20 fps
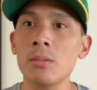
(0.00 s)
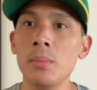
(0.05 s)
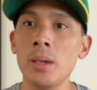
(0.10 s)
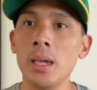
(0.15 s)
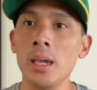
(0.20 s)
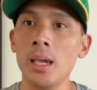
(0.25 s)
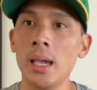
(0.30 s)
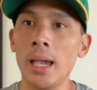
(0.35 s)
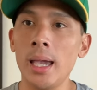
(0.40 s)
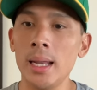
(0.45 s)
to
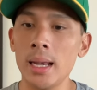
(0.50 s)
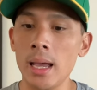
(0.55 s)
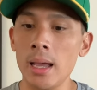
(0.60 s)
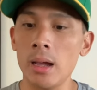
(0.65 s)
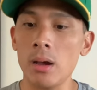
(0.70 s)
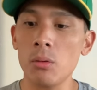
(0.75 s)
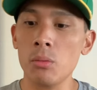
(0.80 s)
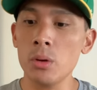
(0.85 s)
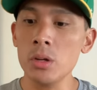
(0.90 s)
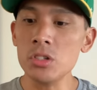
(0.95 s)
me and
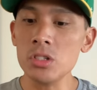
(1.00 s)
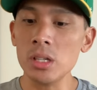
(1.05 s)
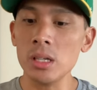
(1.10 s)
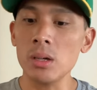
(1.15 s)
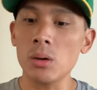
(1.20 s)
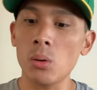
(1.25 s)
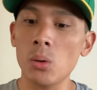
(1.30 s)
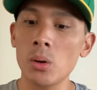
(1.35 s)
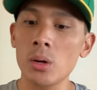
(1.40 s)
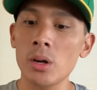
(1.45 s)
I
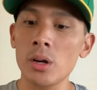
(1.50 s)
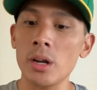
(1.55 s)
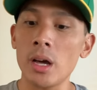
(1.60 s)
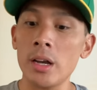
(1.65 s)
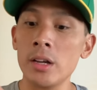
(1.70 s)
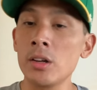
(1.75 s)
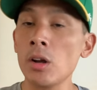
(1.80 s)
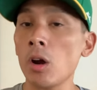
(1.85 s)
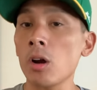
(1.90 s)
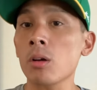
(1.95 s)
originally ordered
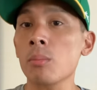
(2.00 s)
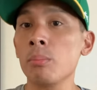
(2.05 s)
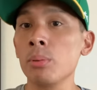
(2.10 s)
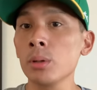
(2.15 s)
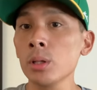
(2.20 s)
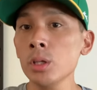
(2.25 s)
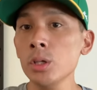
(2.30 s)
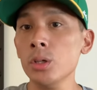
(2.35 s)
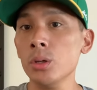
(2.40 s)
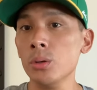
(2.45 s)
a dark
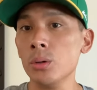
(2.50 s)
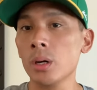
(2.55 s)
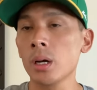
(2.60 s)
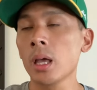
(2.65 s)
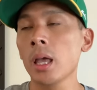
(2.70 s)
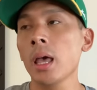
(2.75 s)
blue.